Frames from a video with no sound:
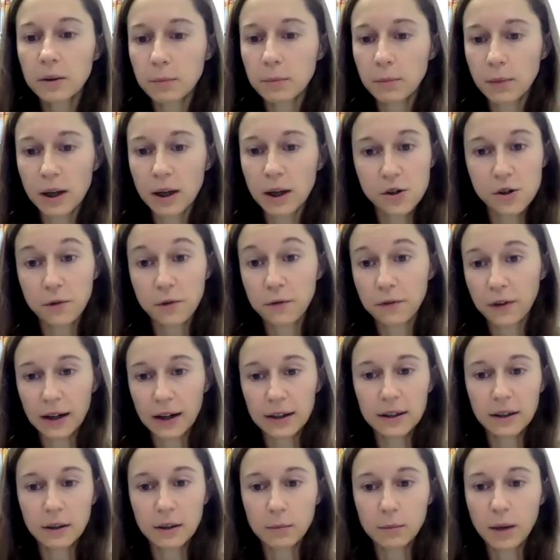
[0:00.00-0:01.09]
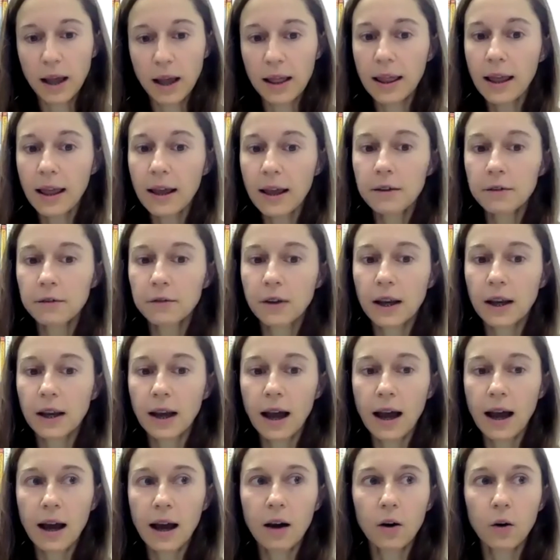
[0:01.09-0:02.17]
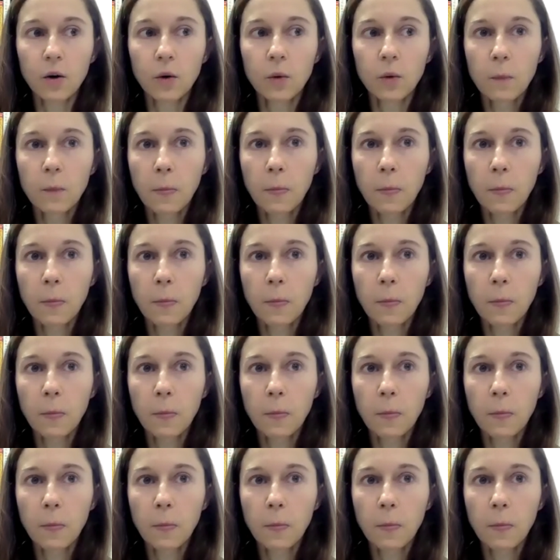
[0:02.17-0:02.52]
much affecting my life and how